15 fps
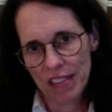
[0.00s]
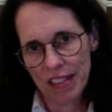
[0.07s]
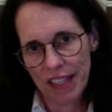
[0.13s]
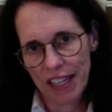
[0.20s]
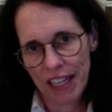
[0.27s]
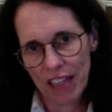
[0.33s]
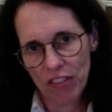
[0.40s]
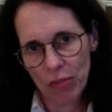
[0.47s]
they
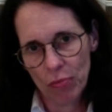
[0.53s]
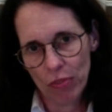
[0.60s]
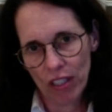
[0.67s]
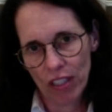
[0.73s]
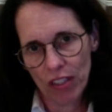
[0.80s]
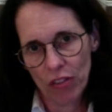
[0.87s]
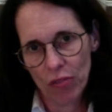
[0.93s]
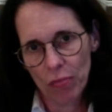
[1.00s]
have to put
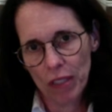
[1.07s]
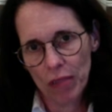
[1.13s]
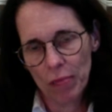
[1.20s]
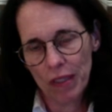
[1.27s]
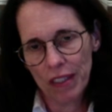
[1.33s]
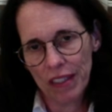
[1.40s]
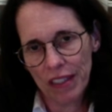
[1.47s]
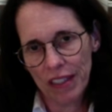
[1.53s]
on new
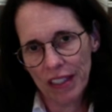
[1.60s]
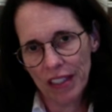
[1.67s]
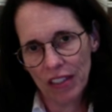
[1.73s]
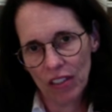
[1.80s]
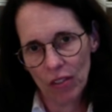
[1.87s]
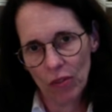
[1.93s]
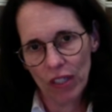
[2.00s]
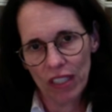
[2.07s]
PPE and
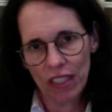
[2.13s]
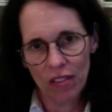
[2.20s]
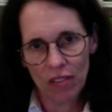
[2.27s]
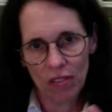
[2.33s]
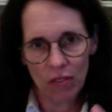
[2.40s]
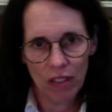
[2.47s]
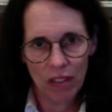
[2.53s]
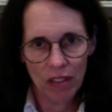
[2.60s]
go in
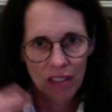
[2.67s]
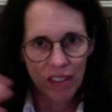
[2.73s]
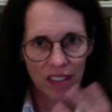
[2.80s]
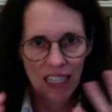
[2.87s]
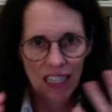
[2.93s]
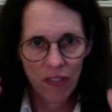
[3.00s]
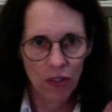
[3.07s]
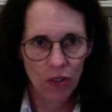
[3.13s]
and
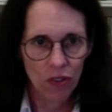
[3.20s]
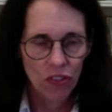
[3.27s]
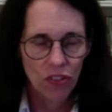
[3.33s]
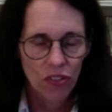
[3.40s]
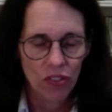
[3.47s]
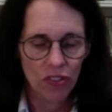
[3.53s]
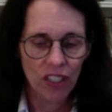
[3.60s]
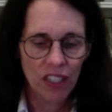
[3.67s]
have a whole
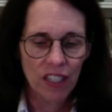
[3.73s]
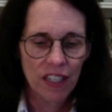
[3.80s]
suit